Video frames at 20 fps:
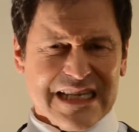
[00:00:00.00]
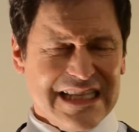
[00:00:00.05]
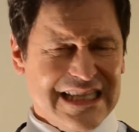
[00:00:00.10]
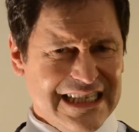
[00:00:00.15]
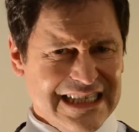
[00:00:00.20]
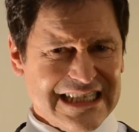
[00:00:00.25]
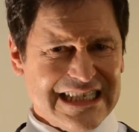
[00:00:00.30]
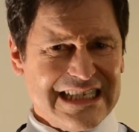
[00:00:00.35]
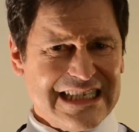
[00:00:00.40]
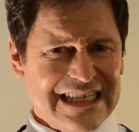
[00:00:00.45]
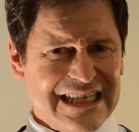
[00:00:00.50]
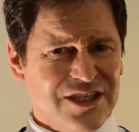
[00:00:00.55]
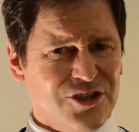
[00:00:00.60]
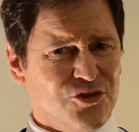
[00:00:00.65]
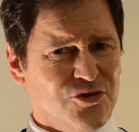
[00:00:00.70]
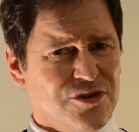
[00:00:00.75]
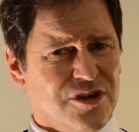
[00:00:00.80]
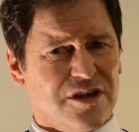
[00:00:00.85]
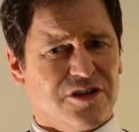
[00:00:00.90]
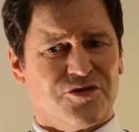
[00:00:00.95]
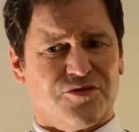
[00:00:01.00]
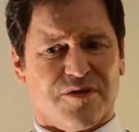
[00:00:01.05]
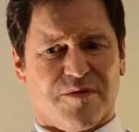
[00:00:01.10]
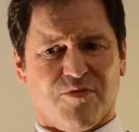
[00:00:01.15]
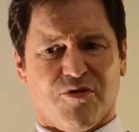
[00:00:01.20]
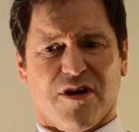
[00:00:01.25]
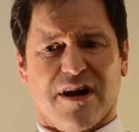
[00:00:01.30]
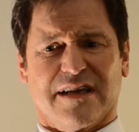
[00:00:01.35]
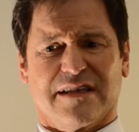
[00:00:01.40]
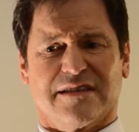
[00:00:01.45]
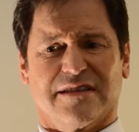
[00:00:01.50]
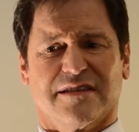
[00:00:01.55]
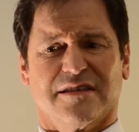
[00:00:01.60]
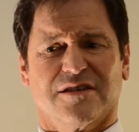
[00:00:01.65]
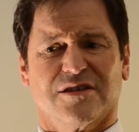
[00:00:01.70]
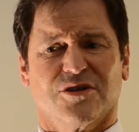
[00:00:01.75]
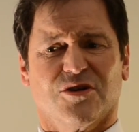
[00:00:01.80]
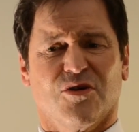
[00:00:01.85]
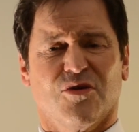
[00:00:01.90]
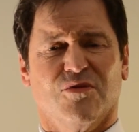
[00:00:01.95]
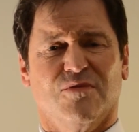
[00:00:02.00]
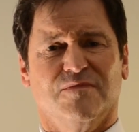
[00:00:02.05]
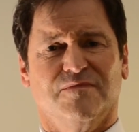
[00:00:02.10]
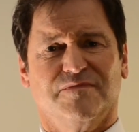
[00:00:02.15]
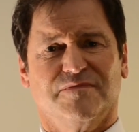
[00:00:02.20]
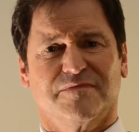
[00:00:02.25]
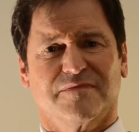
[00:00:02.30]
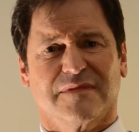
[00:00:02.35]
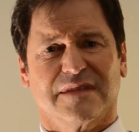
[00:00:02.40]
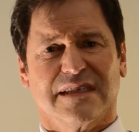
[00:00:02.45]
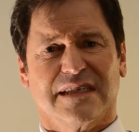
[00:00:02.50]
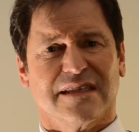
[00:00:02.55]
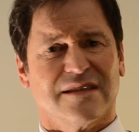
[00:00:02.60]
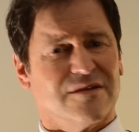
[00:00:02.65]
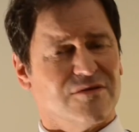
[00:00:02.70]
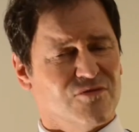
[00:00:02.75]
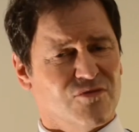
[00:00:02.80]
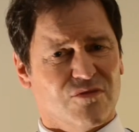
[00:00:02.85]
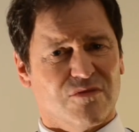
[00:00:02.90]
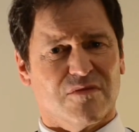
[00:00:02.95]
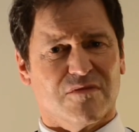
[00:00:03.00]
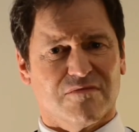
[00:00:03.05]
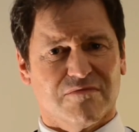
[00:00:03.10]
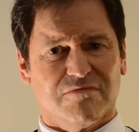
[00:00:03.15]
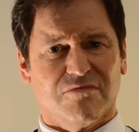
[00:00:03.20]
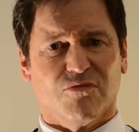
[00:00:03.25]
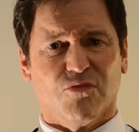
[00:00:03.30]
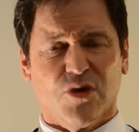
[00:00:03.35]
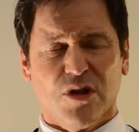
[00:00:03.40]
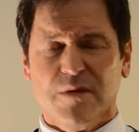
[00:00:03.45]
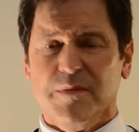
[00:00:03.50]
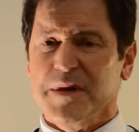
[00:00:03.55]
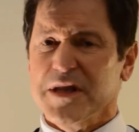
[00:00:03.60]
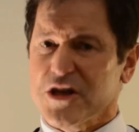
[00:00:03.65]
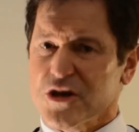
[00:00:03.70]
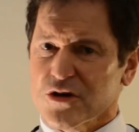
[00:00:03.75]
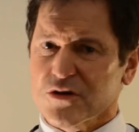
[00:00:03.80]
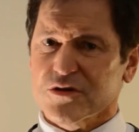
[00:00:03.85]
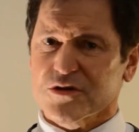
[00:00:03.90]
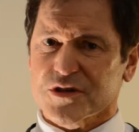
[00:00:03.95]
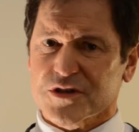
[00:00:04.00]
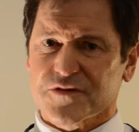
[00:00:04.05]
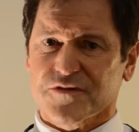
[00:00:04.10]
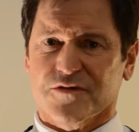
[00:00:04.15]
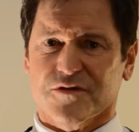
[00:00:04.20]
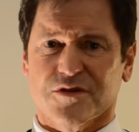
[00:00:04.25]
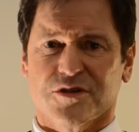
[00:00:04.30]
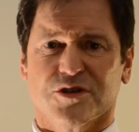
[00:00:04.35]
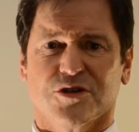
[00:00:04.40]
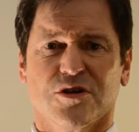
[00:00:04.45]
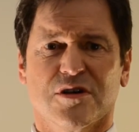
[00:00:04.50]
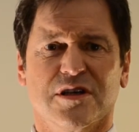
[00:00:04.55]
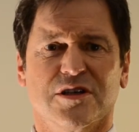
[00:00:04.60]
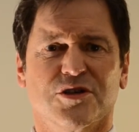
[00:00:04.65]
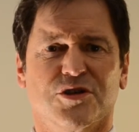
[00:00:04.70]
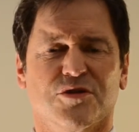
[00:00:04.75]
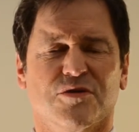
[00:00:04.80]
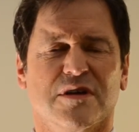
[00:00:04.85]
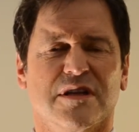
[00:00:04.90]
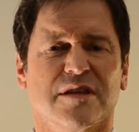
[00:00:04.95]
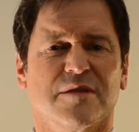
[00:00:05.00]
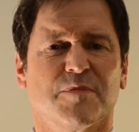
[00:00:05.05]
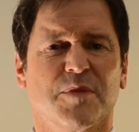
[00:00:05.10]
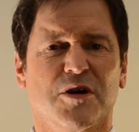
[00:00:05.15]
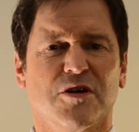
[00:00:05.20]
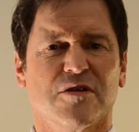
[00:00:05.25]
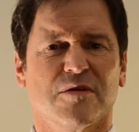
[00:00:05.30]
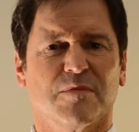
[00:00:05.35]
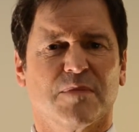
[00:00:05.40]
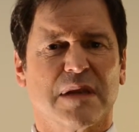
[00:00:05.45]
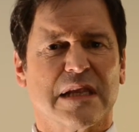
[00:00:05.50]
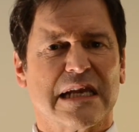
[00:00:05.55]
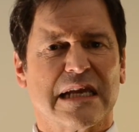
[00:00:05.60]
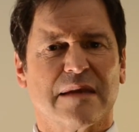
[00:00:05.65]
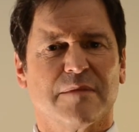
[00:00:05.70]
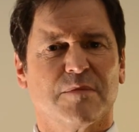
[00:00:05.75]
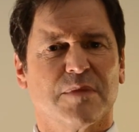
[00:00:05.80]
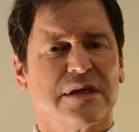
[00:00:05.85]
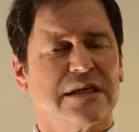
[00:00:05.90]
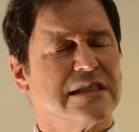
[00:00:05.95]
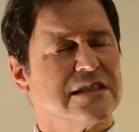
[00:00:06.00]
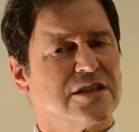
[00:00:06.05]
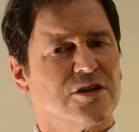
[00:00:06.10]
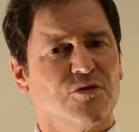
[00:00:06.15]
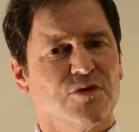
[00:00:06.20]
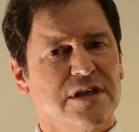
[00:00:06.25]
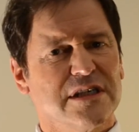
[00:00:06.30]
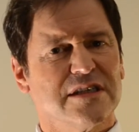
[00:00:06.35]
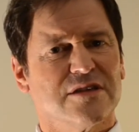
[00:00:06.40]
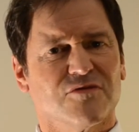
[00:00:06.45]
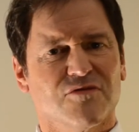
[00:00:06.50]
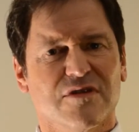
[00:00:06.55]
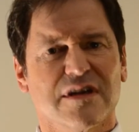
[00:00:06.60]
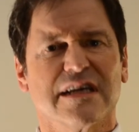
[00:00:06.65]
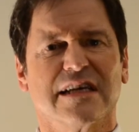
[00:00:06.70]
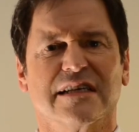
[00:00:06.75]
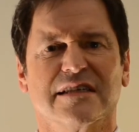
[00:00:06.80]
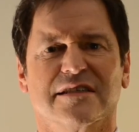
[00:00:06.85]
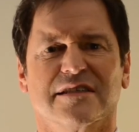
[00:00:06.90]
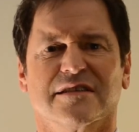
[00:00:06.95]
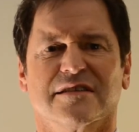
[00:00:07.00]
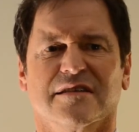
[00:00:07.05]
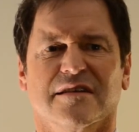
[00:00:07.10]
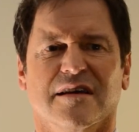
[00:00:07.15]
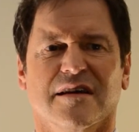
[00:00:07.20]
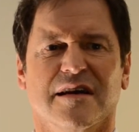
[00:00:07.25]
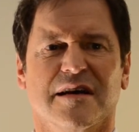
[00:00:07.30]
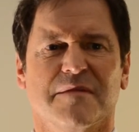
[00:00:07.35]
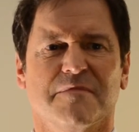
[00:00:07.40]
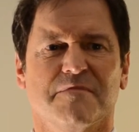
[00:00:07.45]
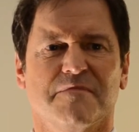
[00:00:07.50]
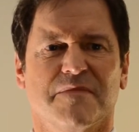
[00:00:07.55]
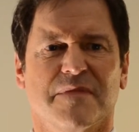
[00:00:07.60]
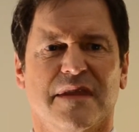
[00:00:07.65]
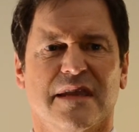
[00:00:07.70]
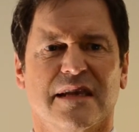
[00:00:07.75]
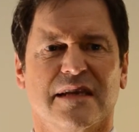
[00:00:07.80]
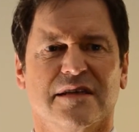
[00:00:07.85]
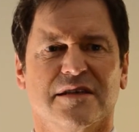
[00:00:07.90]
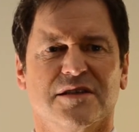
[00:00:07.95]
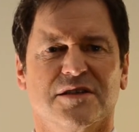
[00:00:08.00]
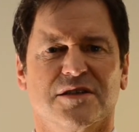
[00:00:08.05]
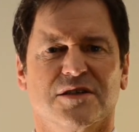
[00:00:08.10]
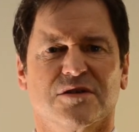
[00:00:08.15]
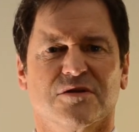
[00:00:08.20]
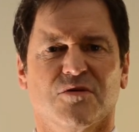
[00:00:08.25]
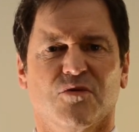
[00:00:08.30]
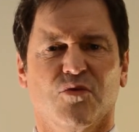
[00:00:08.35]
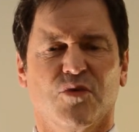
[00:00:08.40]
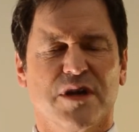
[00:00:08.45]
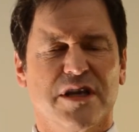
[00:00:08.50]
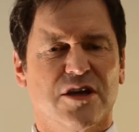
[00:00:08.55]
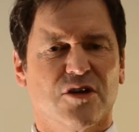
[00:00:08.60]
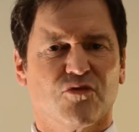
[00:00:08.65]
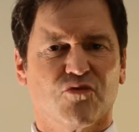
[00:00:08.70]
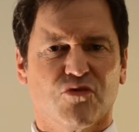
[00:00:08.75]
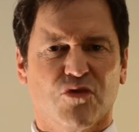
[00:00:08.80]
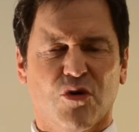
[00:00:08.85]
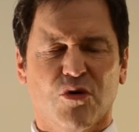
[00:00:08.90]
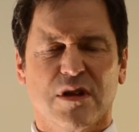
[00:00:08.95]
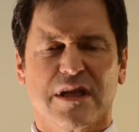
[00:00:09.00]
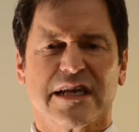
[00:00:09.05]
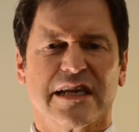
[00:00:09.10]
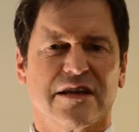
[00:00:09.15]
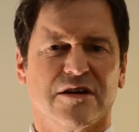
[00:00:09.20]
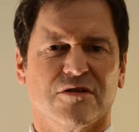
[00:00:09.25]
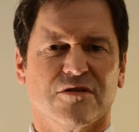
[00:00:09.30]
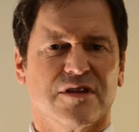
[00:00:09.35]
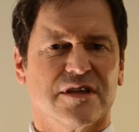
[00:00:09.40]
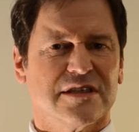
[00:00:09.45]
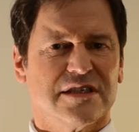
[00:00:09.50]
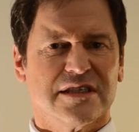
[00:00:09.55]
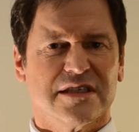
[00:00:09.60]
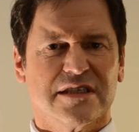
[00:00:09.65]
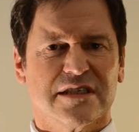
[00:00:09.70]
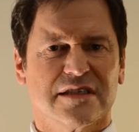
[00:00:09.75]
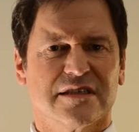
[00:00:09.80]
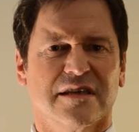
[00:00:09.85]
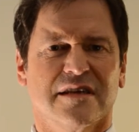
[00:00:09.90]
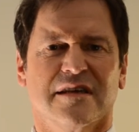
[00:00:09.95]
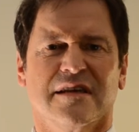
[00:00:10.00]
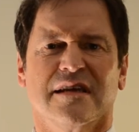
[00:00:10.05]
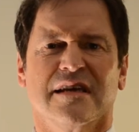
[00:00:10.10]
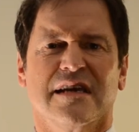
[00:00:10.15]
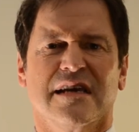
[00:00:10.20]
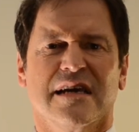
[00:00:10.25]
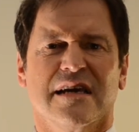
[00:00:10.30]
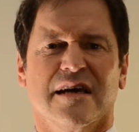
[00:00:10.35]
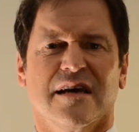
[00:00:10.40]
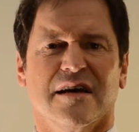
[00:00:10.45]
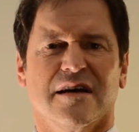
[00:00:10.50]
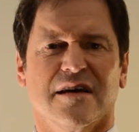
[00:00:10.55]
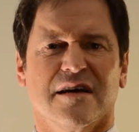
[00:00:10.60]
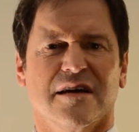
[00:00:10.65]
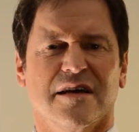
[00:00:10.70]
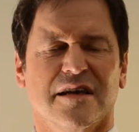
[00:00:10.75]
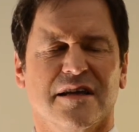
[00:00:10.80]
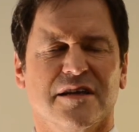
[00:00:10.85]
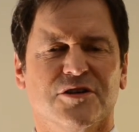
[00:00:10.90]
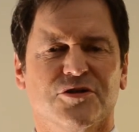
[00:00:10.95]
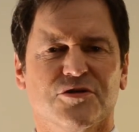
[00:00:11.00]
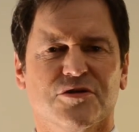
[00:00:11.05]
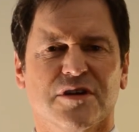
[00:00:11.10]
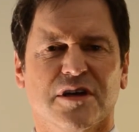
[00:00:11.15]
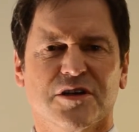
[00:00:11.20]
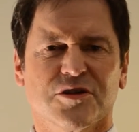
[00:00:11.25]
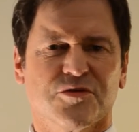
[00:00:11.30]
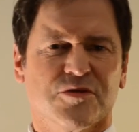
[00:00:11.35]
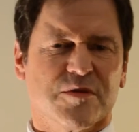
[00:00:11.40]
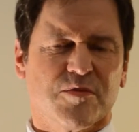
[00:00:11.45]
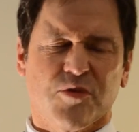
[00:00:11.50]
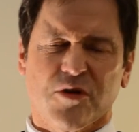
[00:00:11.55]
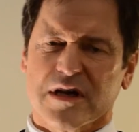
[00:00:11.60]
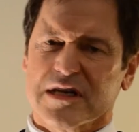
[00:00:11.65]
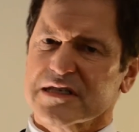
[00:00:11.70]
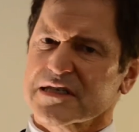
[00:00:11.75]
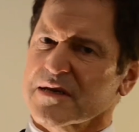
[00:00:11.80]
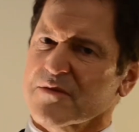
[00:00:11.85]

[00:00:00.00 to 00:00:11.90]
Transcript: This is an introductory price, so it will be yours for as long as you're on the Parent Plan, but it's going to raise as we get rolling here. This is introductory price.